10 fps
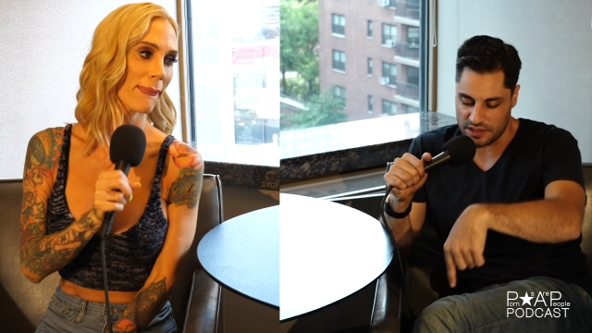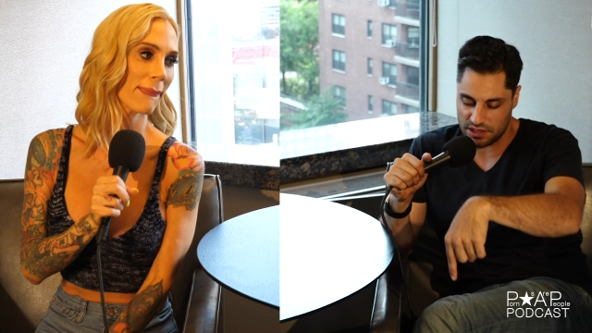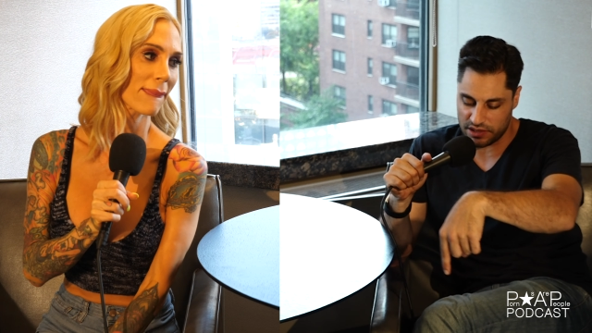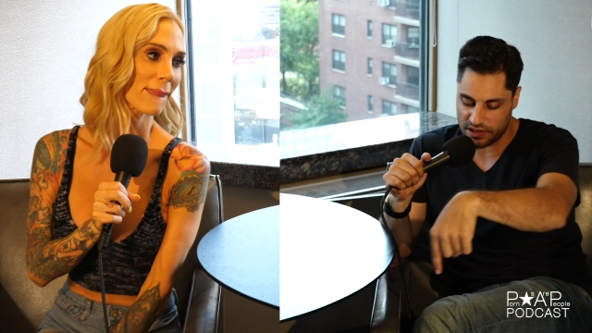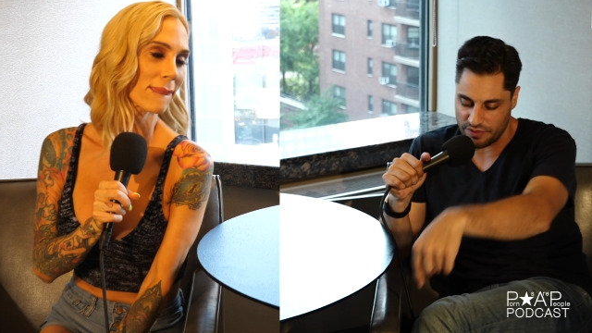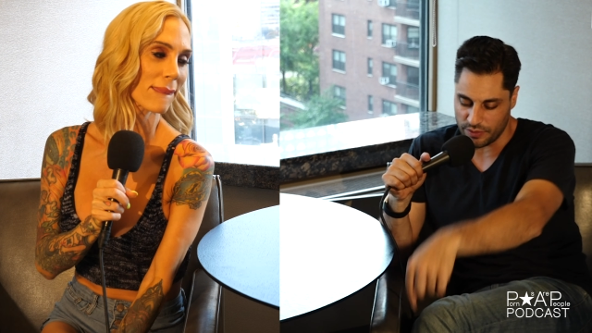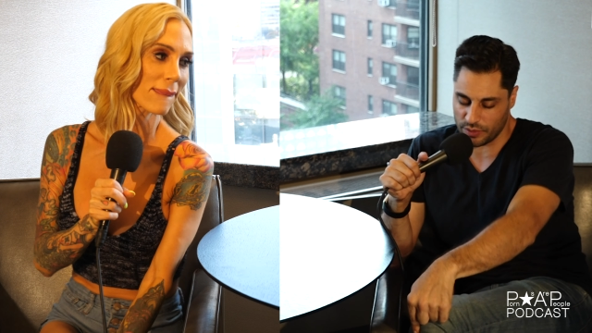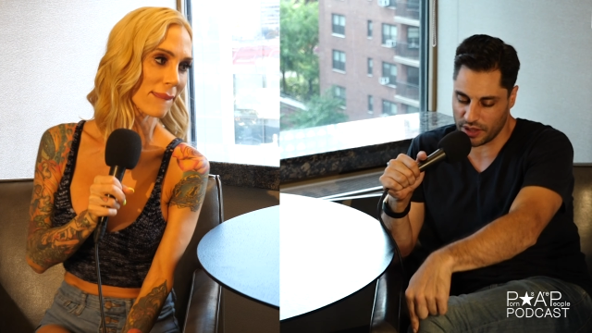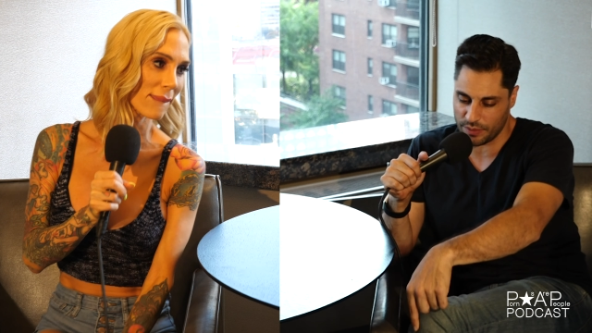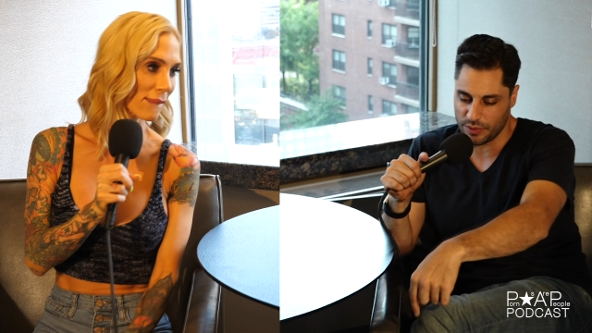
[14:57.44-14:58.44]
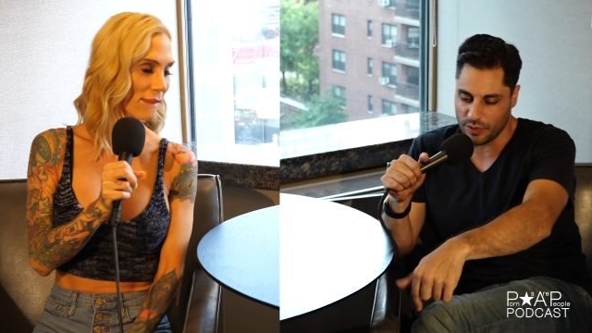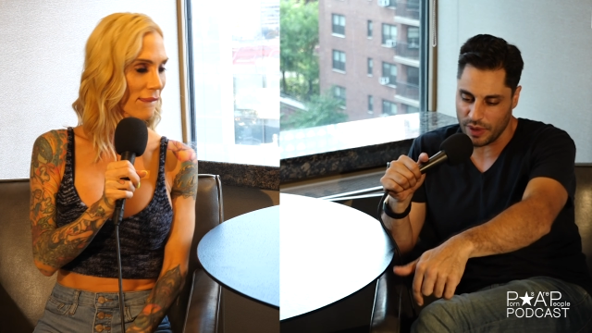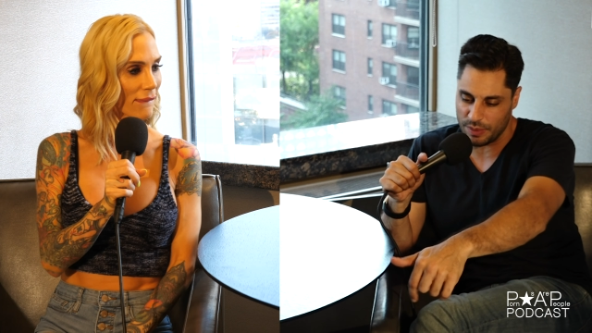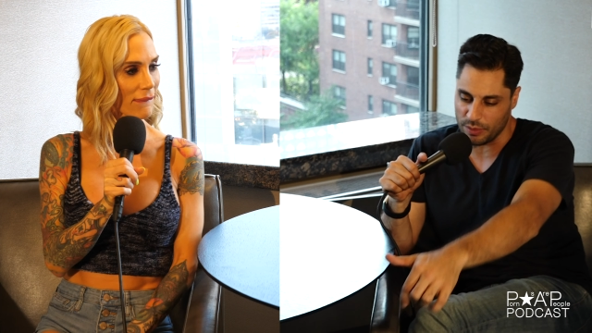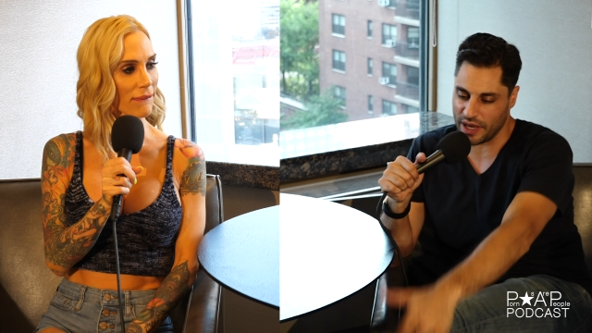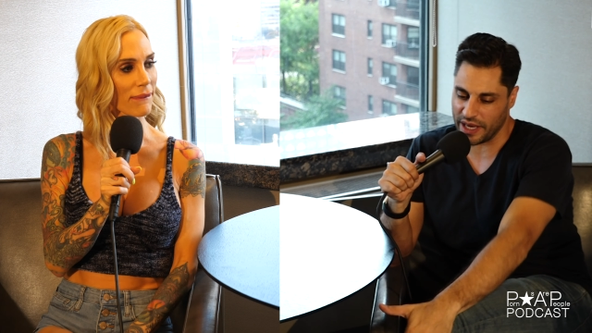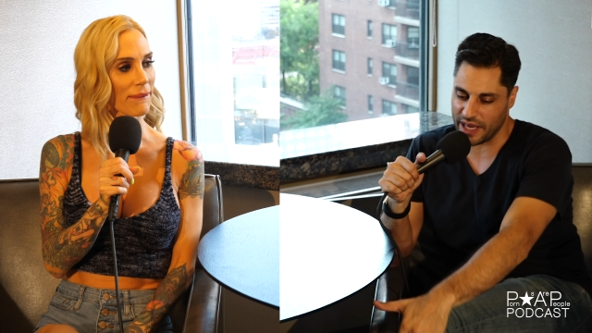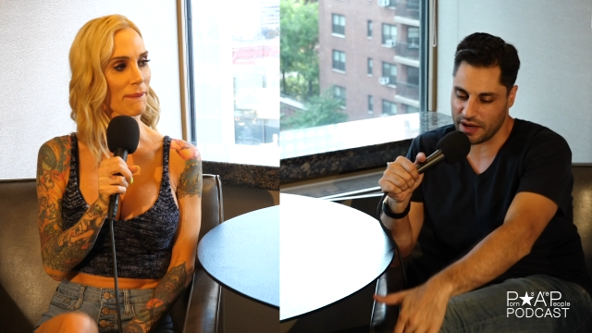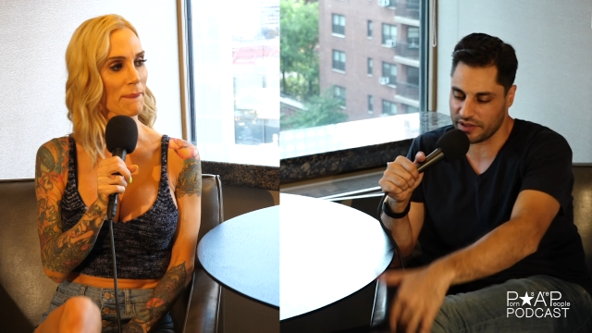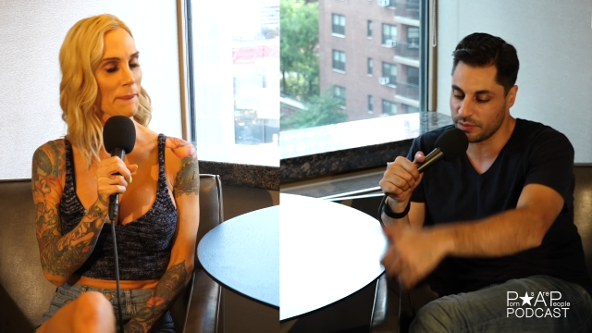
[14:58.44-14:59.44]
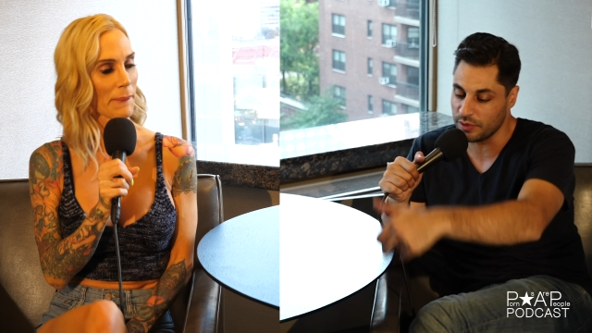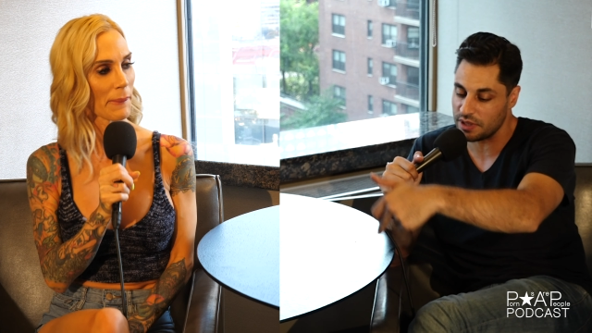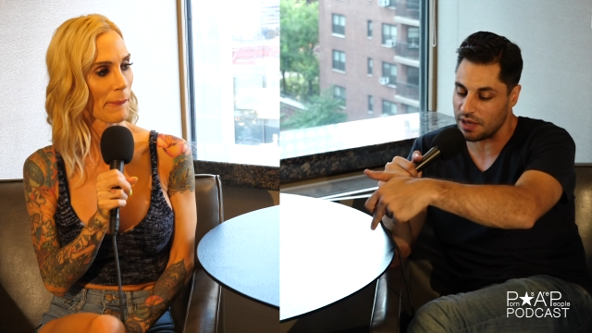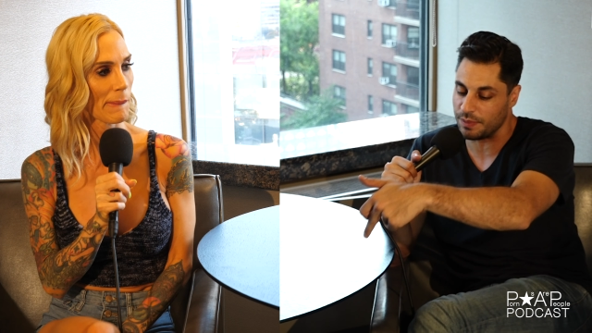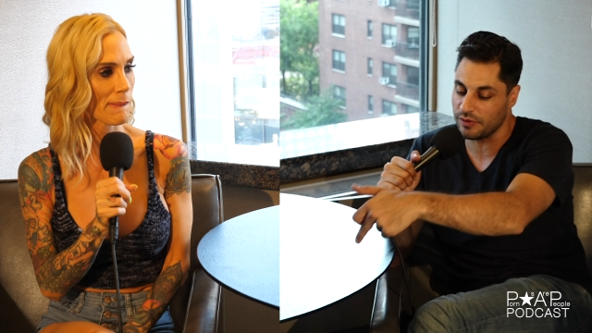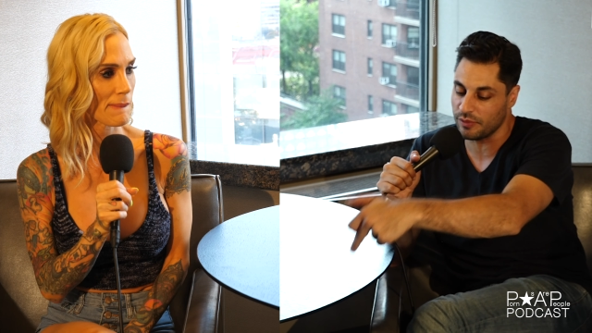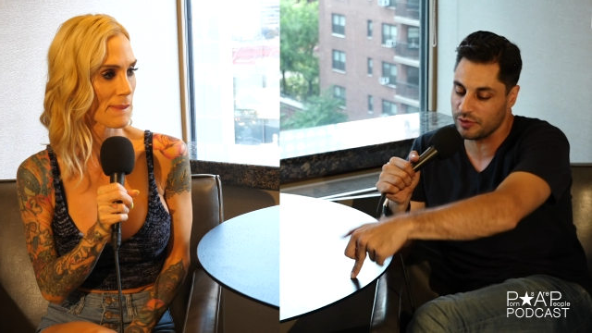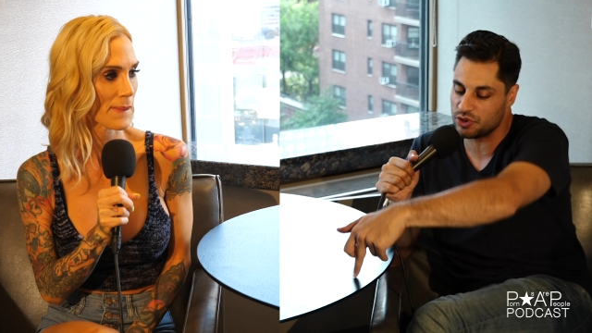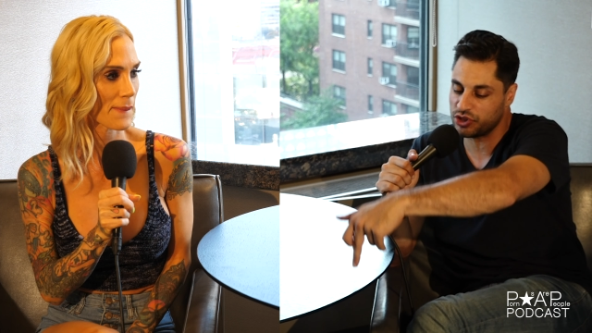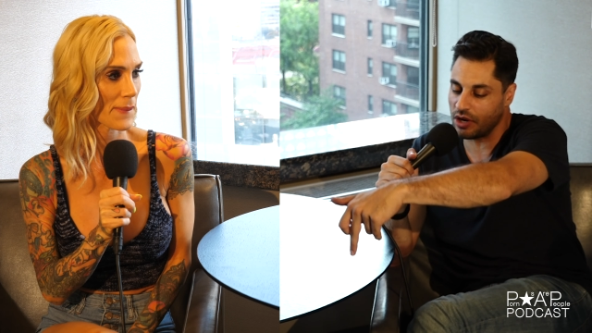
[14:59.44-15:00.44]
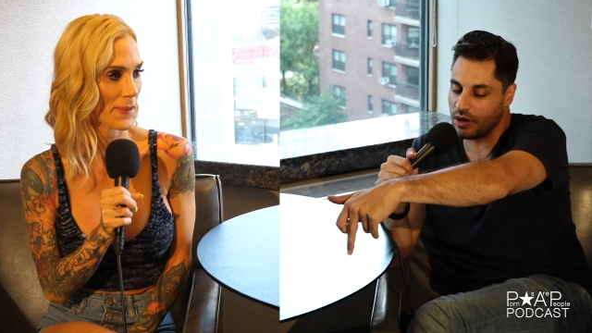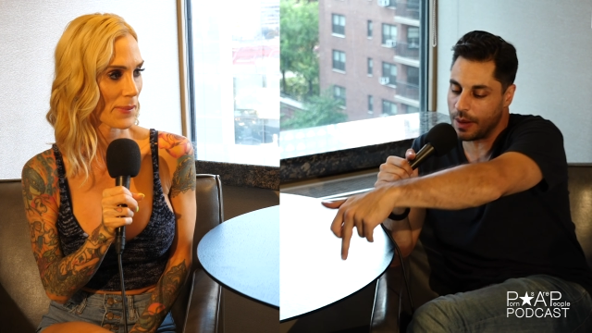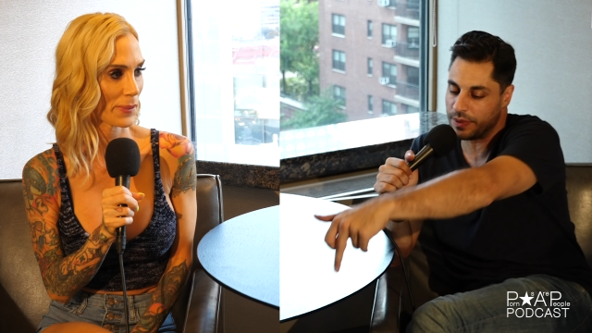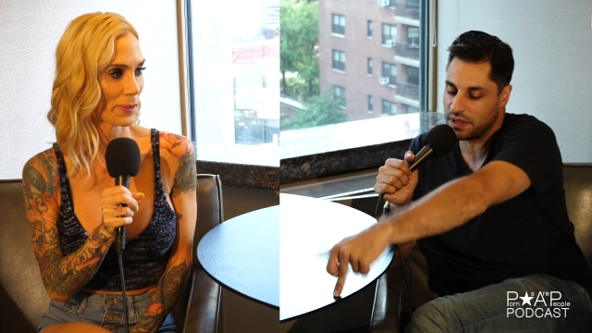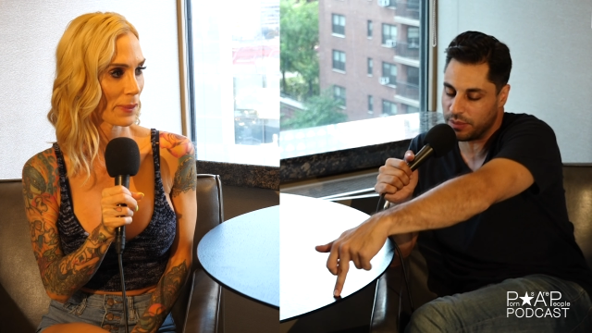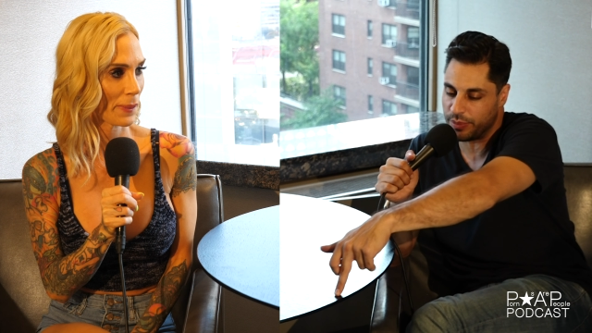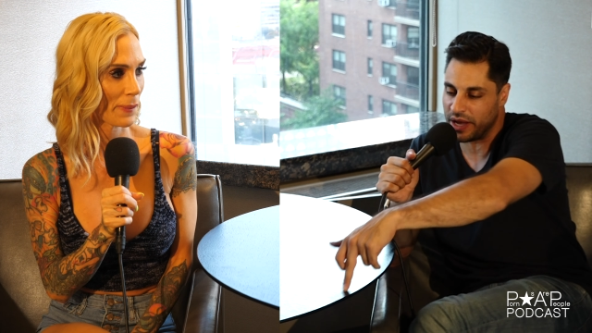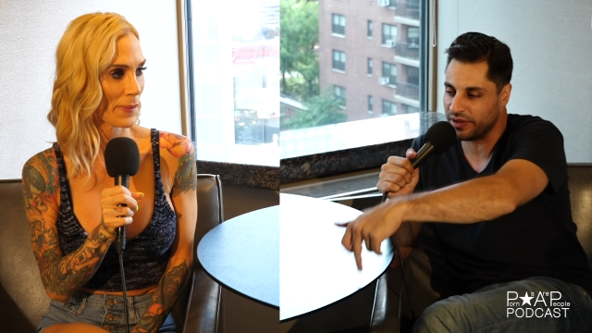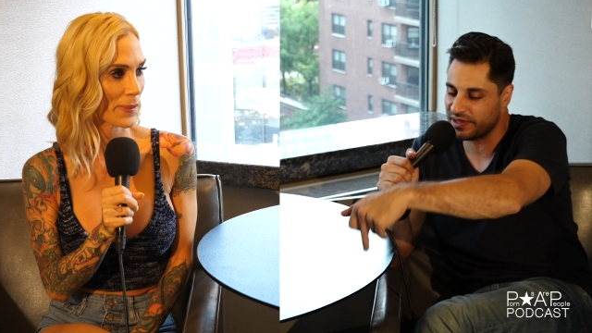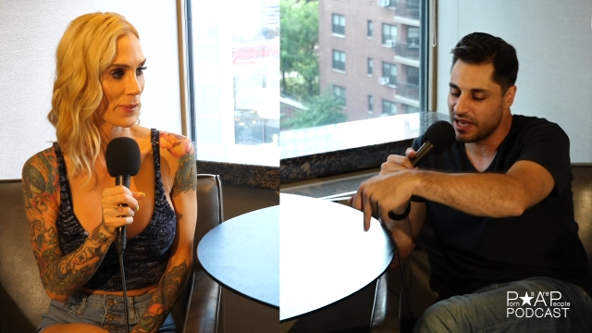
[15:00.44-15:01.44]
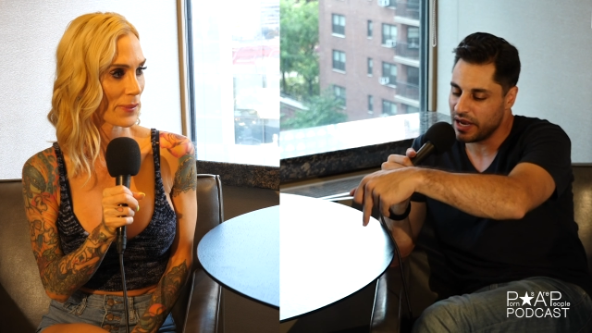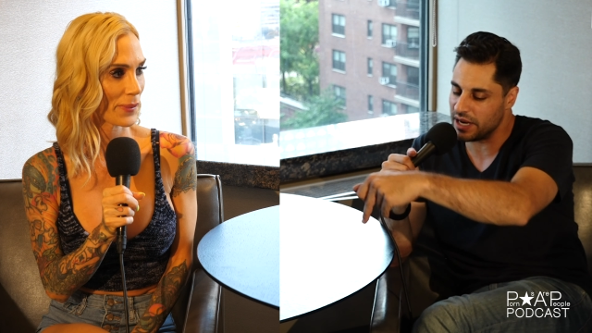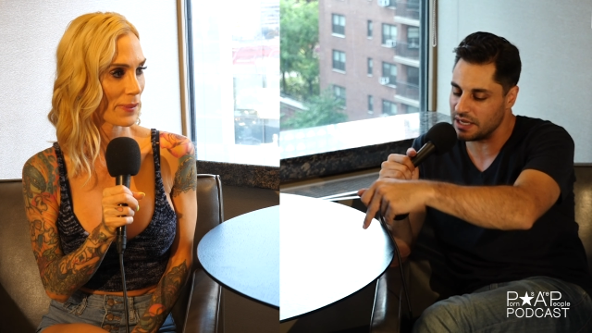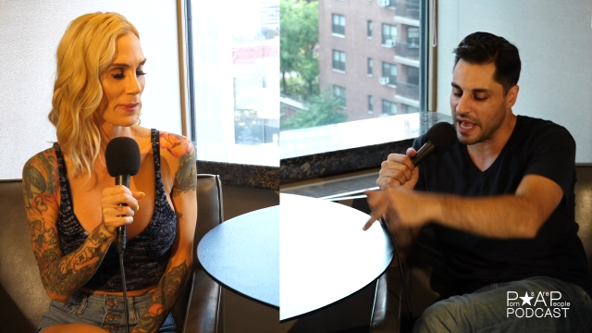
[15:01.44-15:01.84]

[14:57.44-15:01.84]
Speaker 1: the scenes stuff and the way people hang out. Because some people, people just show up and then they bounce. And it